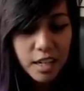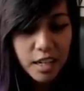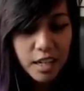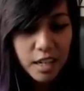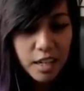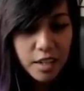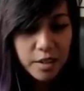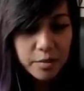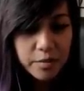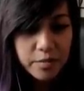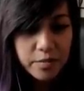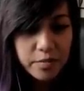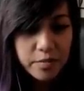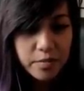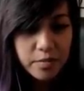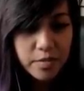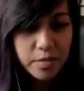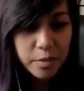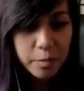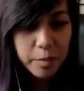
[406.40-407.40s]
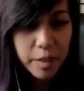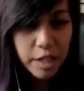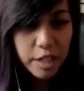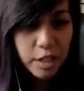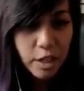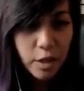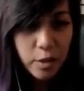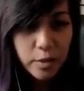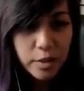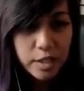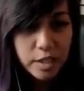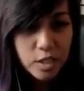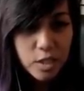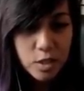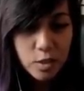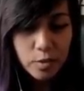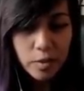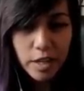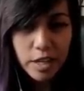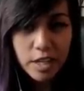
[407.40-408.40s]
by going
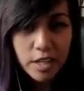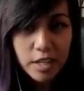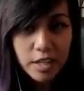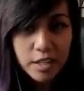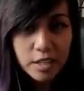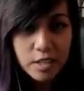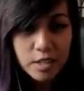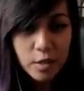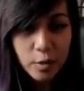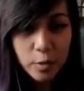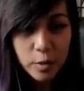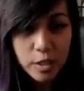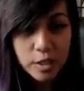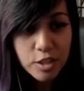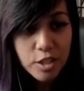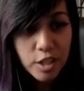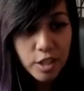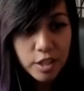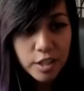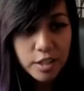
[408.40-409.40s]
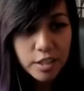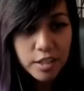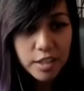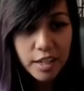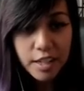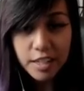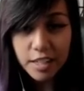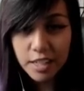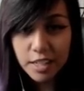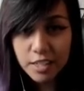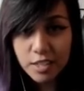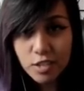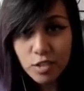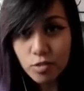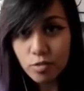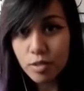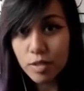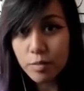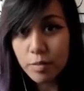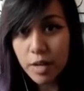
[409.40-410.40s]
2 Ankis in 1 turn, and he has
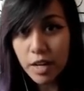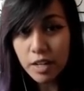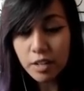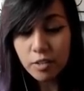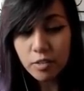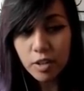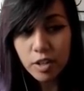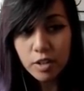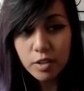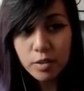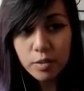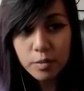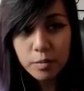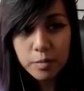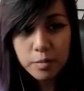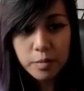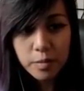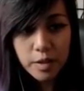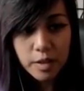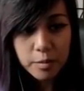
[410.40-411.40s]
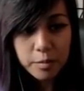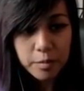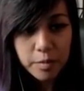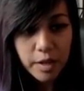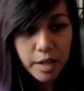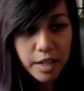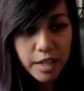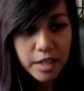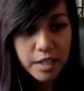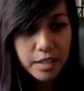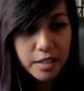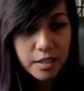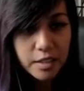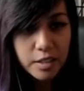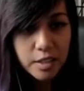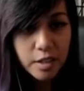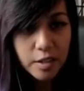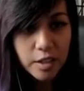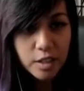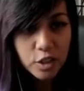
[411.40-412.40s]
3 back row. But,
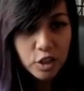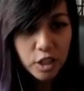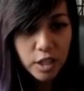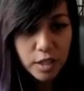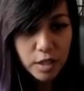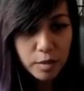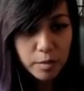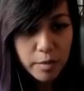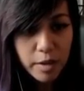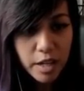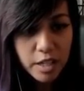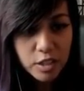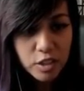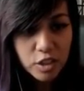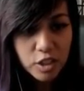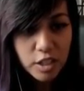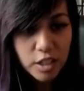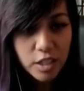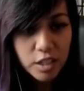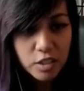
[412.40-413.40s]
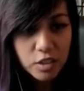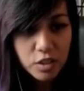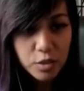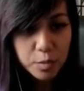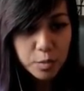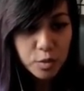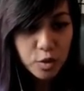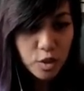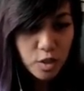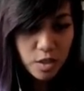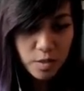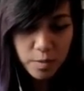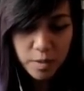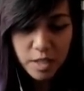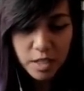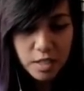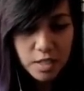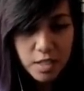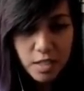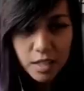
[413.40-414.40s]
you know, I chained the mass change just
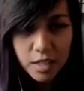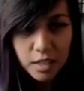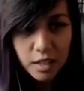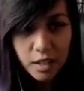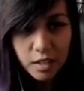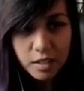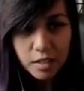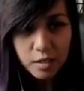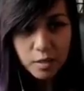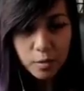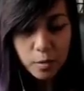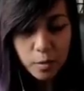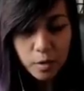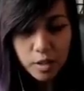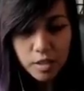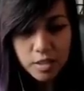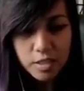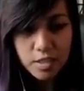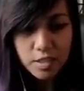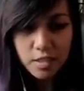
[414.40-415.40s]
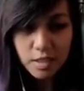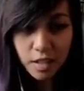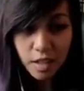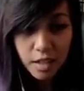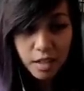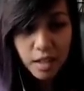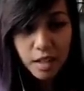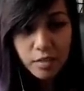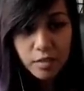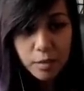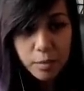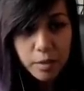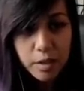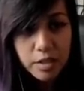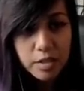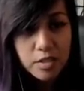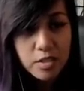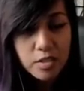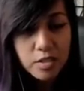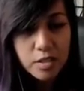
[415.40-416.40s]
because I didn't want to not have a
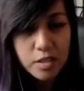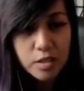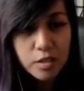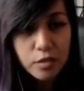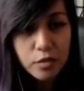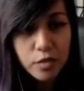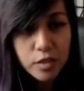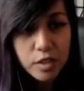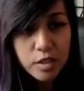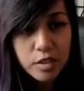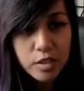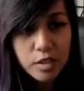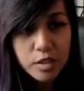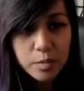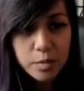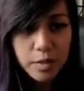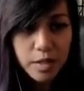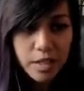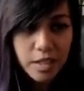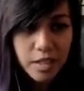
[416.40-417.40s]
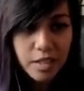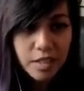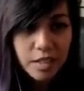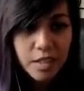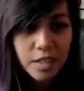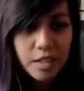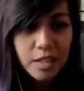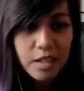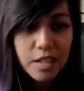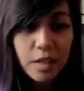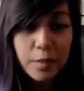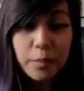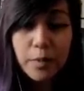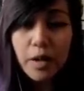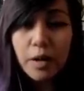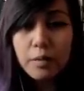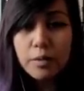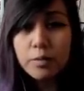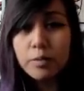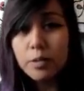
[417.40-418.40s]
monster on the field, but that
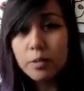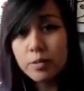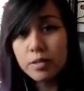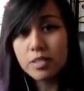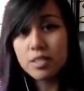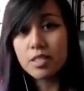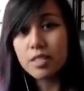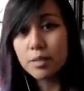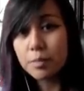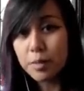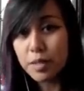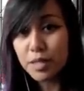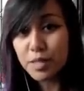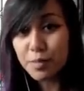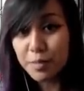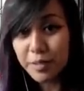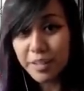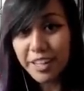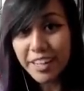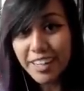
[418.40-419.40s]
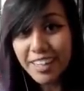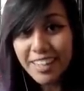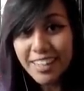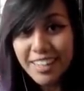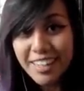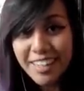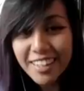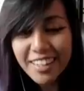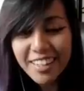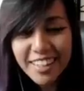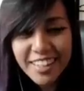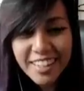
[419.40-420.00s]
probably wasn't the best play.